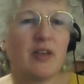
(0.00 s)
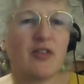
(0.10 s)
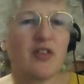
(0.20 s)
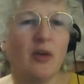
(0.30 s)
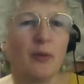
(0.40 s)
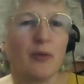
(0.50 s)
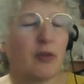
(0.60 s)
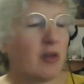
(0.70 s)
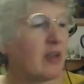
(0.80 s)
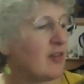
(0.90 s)
is told. You
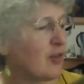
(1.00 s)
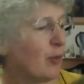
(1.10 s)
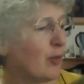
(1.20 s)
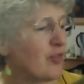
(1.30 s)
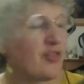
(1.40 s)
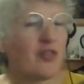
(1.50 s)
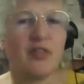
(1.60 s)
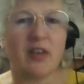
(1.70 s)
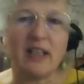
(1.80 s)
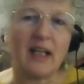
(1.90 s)
get these gorgeous
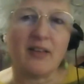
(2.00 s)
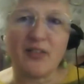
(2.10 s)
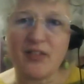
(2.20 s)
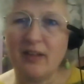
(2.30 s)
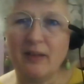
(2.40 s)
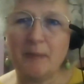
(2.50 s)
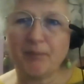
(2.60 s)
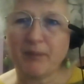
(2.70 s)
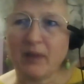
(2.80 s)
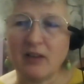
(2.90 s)
vignettes,
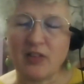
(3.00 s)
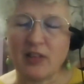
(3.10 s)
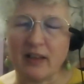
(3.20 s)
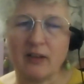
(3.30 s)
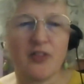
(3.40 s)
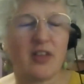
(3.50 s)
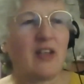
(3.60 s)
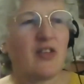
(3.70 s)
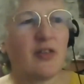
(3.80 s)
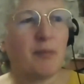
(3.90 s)
these little
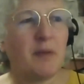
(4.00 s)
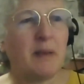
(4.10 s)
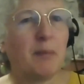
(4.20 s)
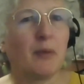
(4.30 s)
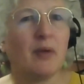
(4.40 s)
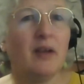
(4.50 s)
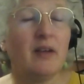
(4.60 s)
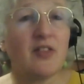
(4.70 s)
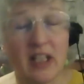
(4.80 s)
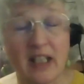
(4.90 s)
sketches of people
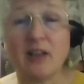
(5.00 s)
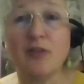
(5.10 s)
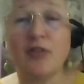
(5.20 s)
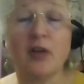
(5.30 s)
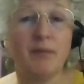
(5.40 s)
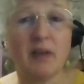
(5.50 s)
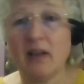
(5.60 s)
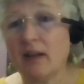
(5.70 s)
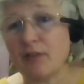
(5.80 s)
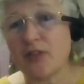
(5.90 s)
taken from the
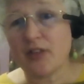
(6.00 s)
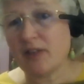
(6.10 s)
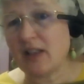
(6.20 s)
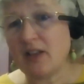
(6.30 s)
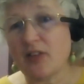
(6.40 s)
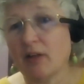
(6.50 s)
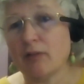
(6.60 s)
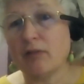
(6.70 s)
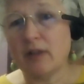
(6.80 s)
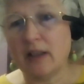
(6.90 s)
life. So these are
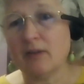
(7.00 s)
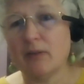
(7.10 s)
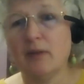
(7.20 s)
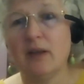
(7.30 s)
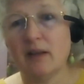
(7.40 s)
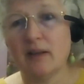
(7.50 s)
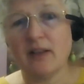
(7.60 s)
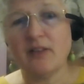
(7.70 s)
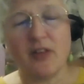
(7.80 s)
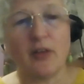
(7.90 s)
real
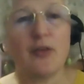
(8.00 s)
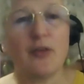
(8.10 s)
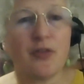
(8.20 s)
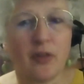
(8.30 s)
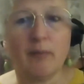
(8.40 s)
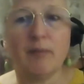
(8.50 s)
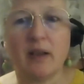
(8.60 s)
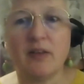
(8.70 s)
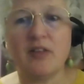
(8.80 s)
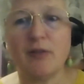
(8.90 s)
Londoners from
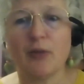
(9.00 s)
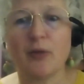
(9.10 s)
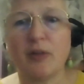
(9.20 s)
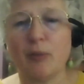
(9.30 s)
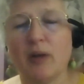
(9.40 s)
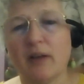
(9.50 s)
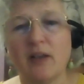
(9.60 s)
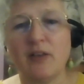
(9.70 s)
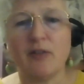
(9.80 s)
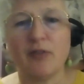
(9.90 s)
1941,
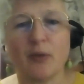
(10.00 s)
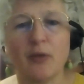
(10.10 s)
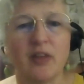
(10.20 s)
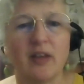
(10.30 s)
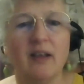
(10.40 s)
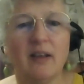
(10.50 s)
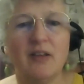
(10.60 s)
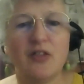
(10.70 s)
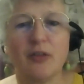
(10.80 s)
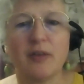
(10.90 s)
1940
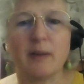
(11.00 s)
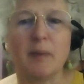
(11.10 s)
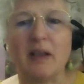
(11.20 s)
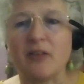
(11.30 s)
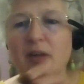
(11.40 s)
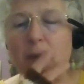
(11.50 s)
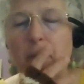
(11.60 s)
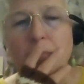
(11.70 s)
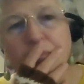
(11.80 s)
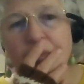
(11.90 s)
during the Blitz.
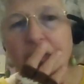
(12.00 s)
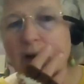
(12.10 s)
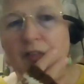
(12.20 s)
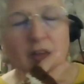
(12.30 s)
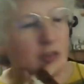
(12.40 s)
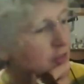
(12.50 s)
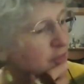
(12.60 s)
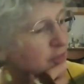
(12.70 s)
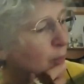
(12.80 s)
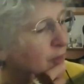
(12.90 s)
They're, I think,
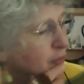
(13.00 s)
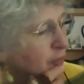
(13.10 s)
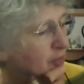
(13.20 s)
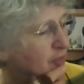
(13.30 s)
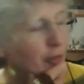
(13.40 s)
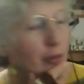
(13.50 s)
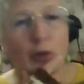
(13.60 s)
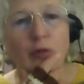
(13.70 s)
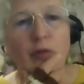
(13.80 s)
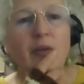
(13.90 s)
just a wonderful
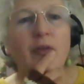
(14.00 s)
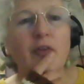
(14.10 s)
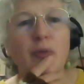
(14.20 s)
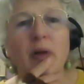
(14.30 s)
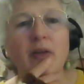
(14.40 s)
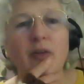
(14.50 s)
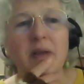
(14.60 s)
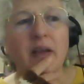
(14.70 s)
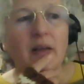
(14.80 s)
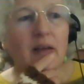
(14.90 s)
historical record, as well as
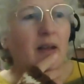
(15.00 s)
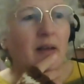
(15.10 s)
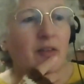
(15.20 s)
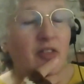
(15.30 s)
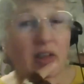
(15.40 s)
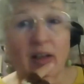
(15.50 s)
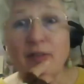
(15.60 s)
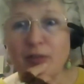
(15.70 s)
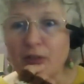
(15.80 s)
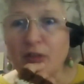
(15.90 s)
being
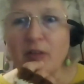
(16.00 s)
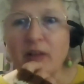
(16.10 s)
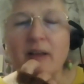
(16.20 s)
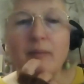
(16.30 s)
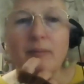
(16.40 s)
delightful to look at.